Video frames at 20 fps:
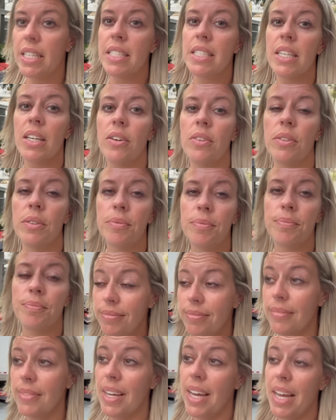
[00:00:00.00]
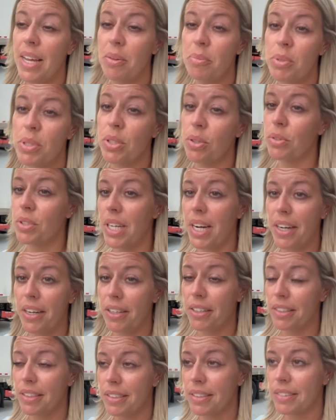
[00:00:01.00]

so I'm so tired.